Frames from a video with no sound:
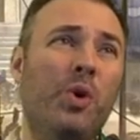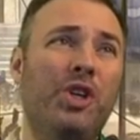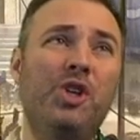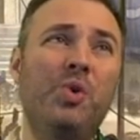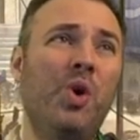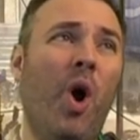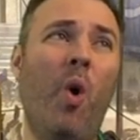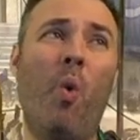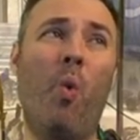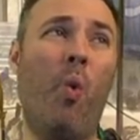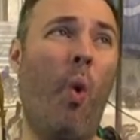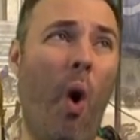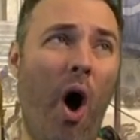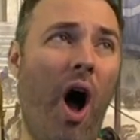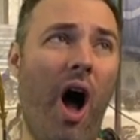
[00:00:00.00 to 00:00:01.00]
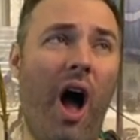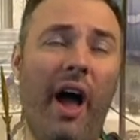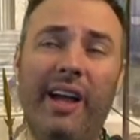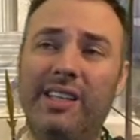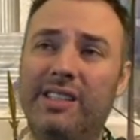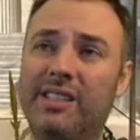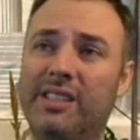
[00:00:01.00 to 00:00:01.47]
What you don't
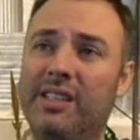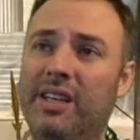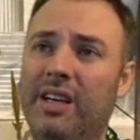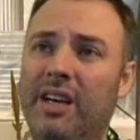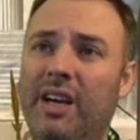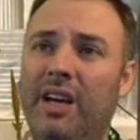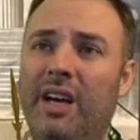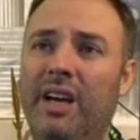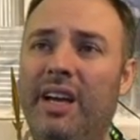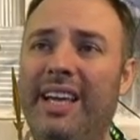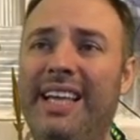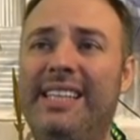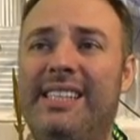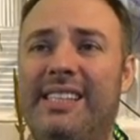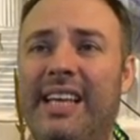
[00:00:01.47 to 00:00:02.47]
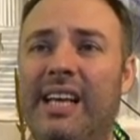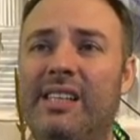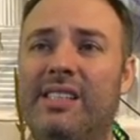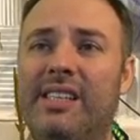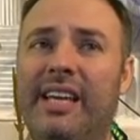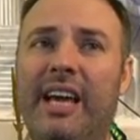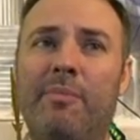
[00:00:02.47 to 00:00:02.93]
want is
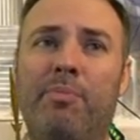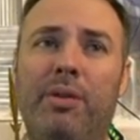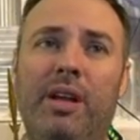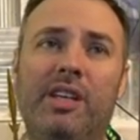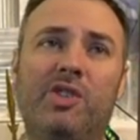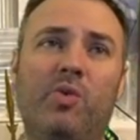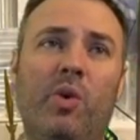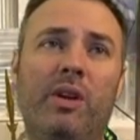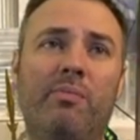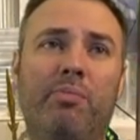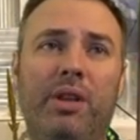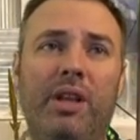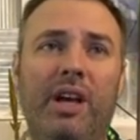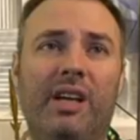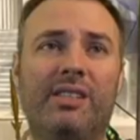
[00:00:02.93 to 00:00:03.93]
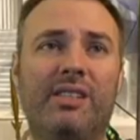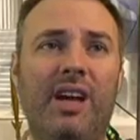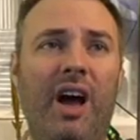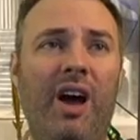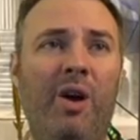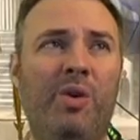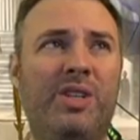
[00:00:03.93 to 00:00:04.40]
things to get plus one
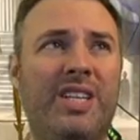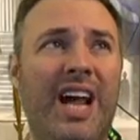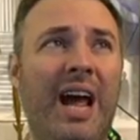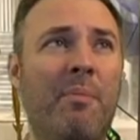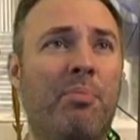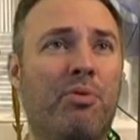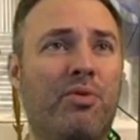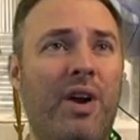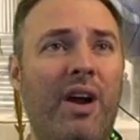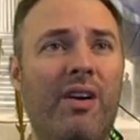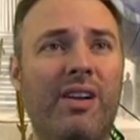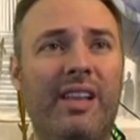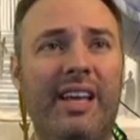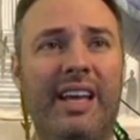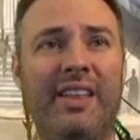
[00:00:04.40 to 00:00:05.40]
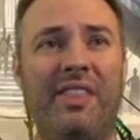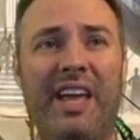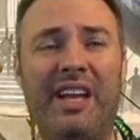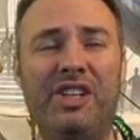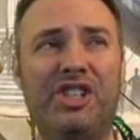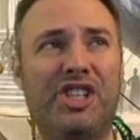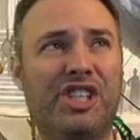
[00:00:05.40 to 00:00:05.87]
plus oh temporarily
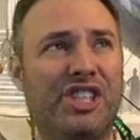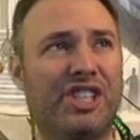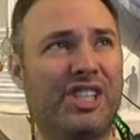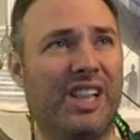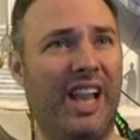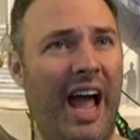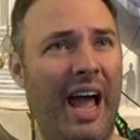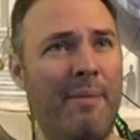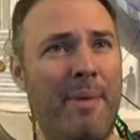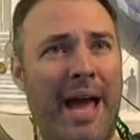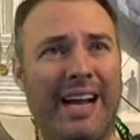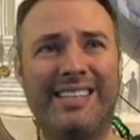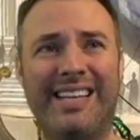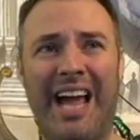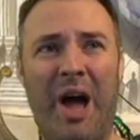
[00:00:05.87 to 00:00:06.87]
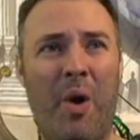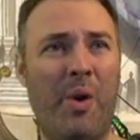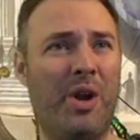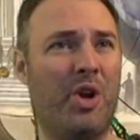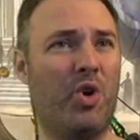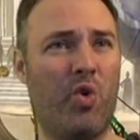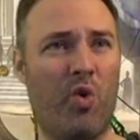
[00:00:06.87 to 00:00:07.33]
and then just lie back
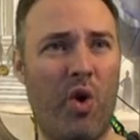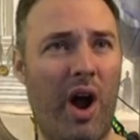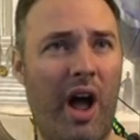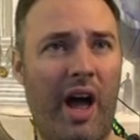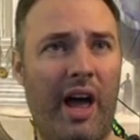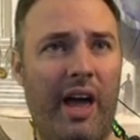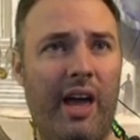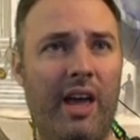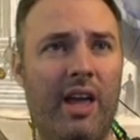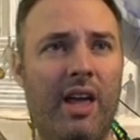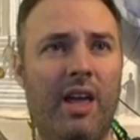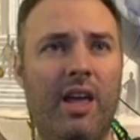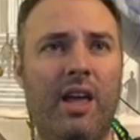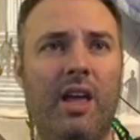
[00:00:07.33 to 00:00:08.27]
down and cry.